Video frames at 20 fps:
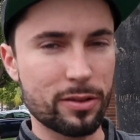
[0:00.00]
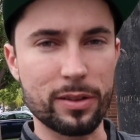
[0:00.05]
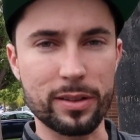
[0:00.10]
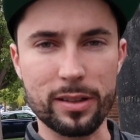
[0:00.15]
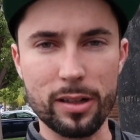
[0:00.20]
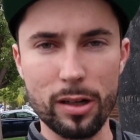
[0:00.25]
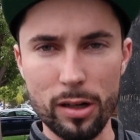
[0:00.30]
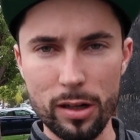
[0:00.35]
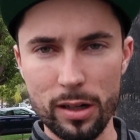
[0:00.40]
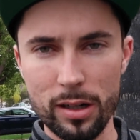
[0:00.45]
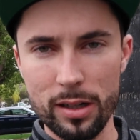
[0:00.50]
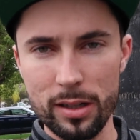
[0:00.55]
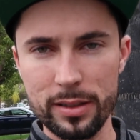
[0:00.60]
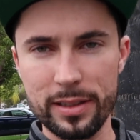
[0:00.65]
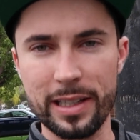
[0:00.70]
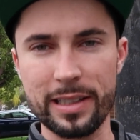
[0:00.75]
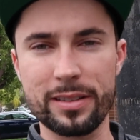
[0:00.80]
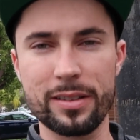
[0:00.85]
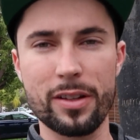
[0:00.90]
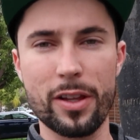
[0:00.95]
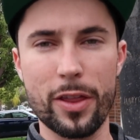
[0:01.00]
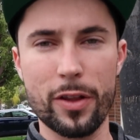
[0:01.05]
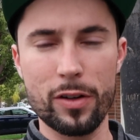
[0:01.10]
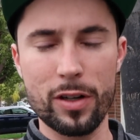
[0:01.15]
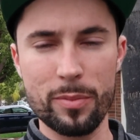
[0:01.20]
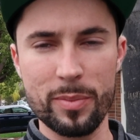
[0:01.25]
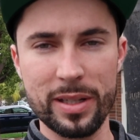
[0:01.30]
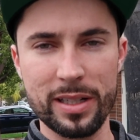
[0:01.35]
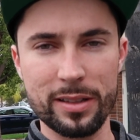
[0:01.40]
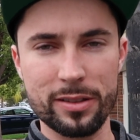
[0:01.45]
to the car. It takes another
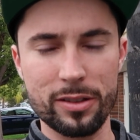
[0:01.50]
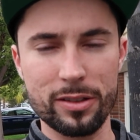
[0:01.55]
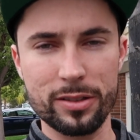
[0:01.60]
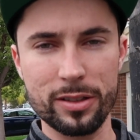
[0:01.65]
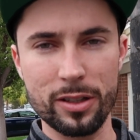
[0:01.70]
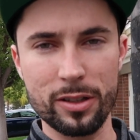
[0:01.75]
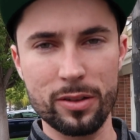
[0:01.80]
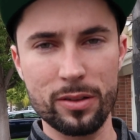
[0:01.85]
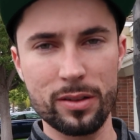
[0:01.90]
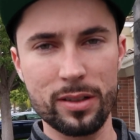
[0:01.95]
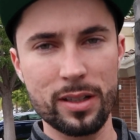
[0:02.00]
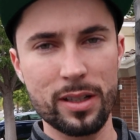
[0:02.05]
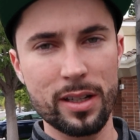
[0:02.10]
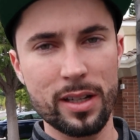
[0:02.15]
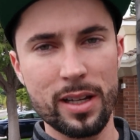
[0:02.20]
30 minutes or so.